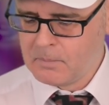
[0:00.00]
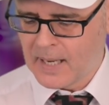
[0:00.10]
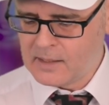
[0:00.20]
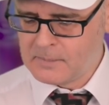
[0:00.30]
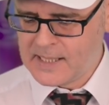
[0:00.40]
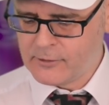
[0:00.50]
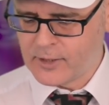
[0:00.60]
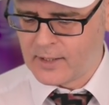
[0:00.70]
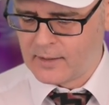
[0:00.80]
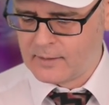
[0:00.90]

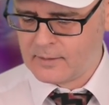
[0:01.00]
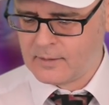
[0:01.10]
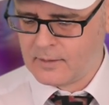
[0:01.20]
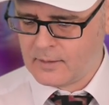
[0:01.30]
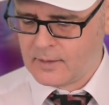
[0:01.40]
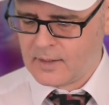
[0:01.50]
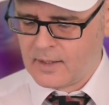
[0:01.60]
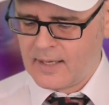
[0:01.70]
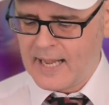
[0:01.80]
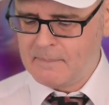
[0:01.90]
Palmyra,
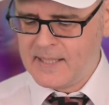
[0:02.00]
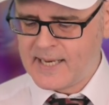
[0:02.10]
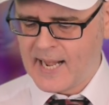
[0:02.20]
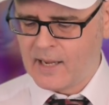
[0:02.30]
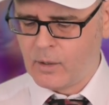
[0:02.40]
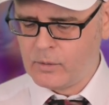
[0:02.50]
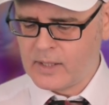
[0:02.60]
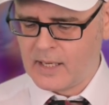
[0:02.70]
let me down